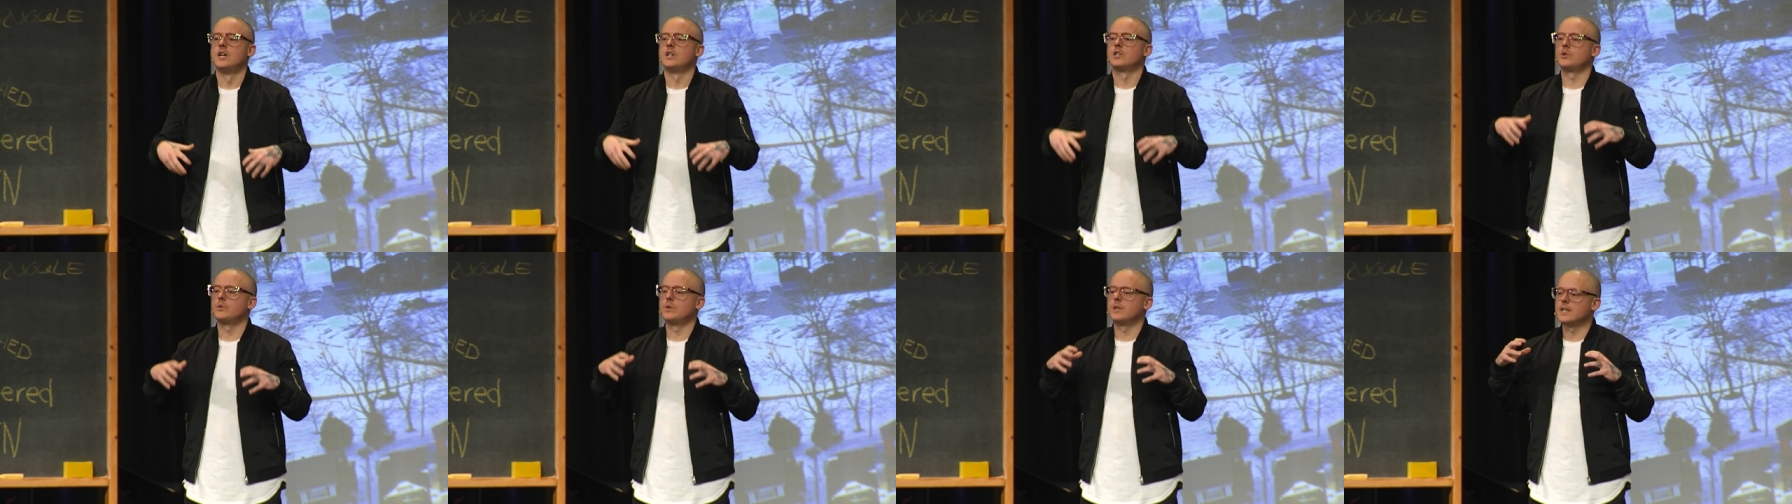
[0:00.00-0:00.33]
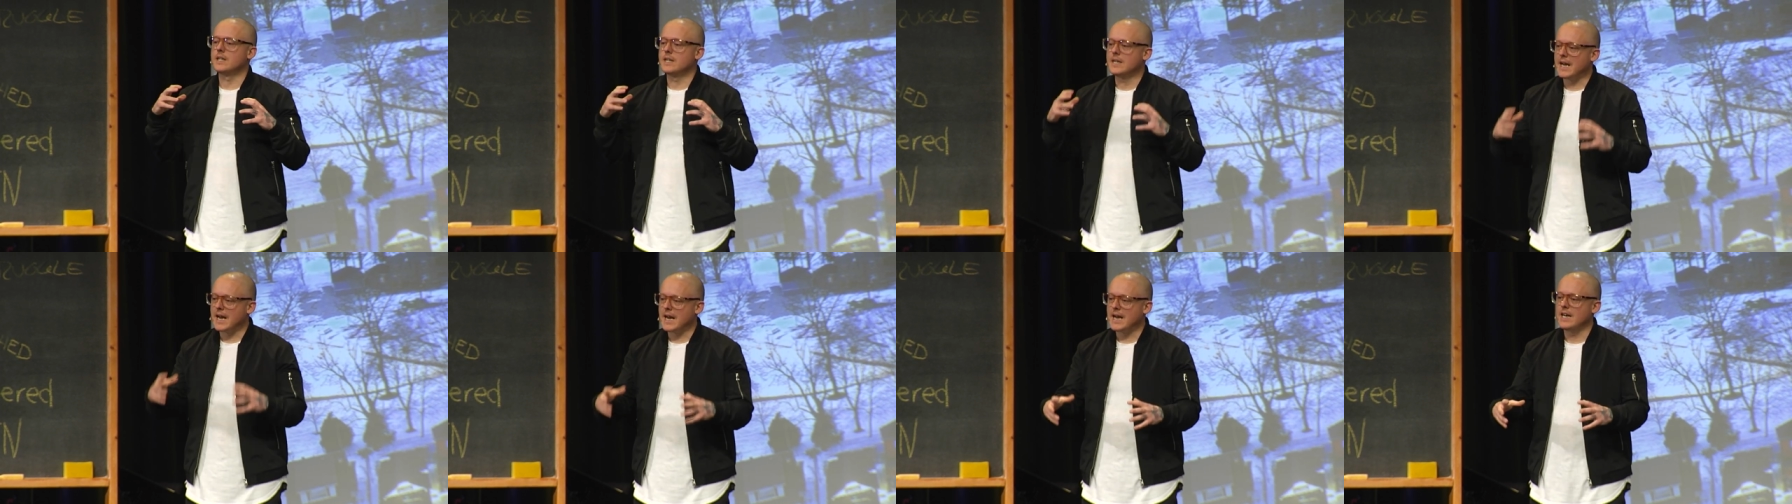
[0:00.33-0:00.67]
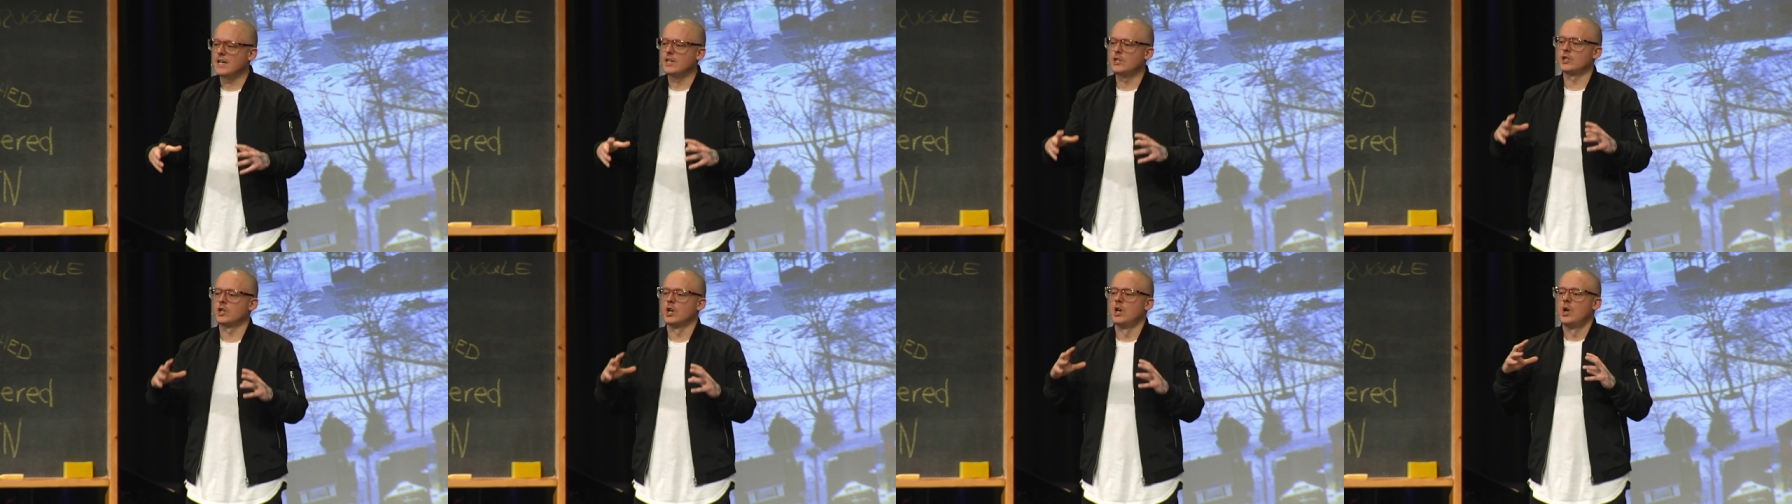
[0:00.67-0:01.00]
to
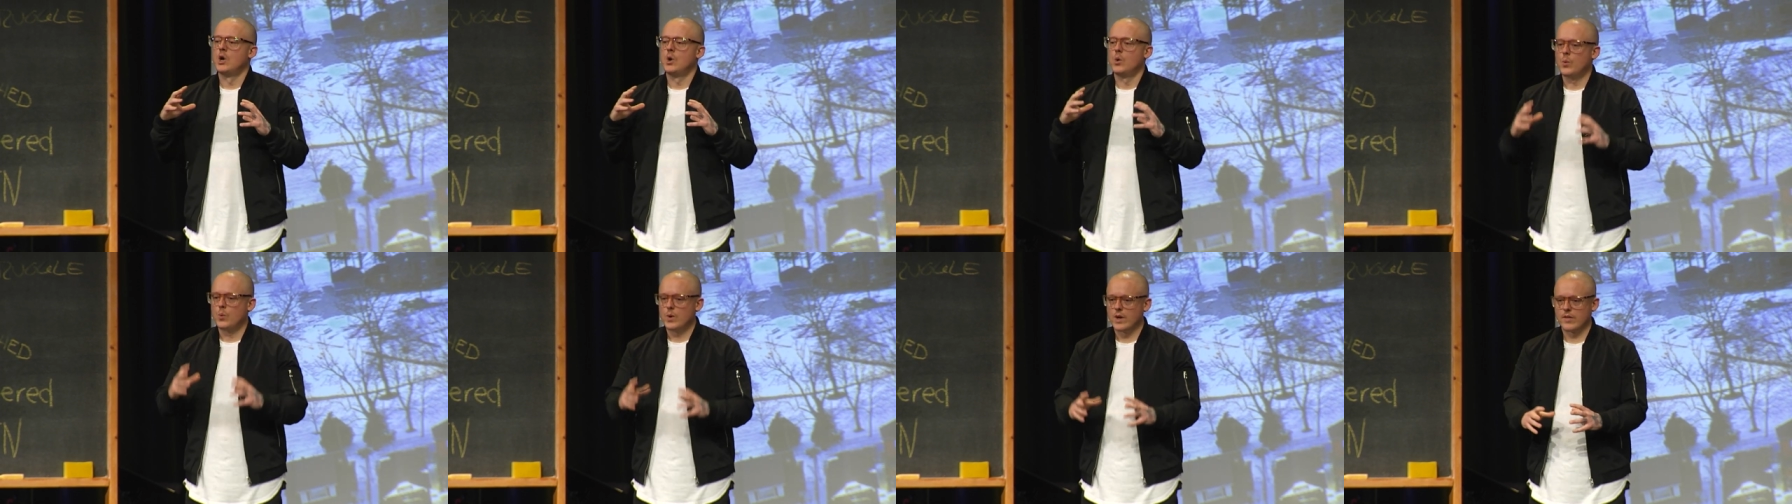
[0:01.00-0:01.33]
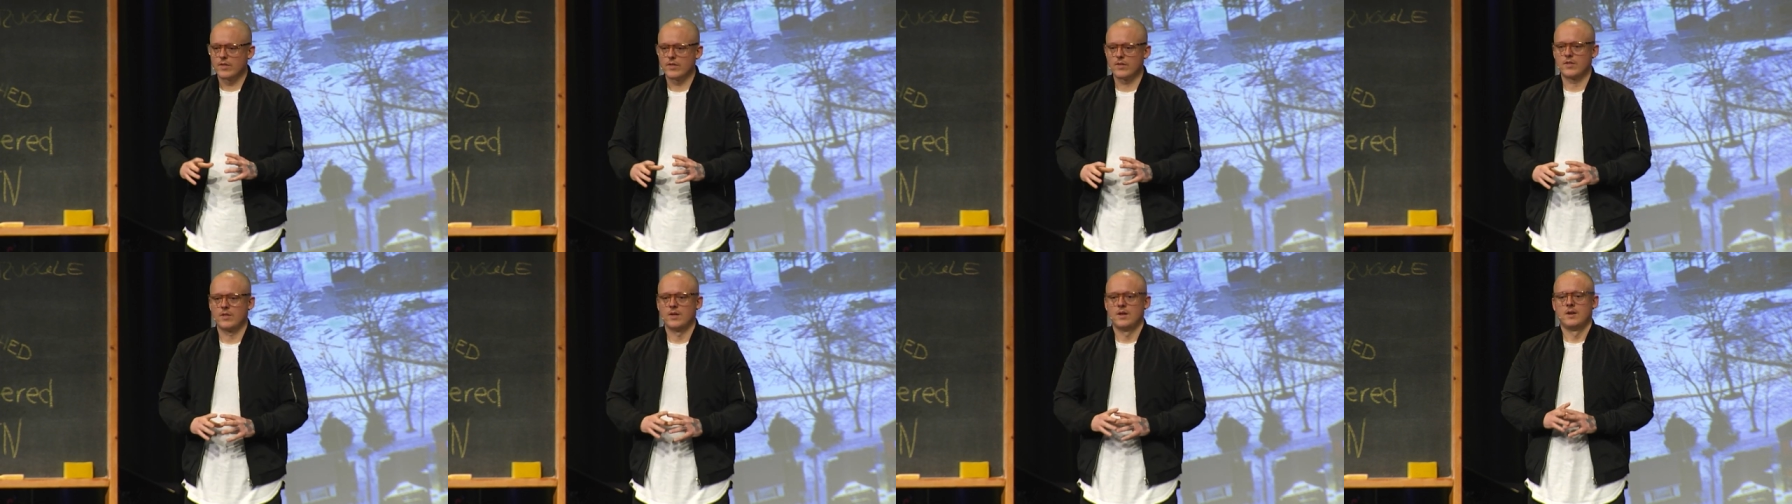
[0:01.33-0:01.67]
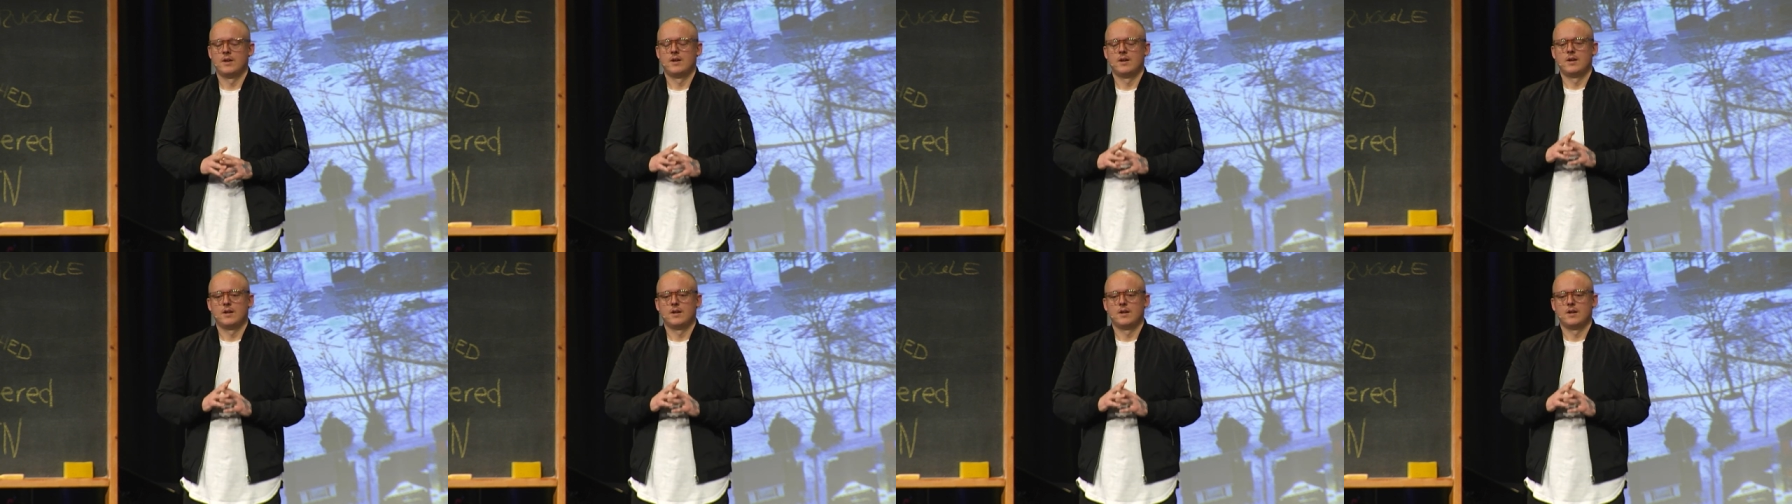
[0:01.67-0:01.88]
engage with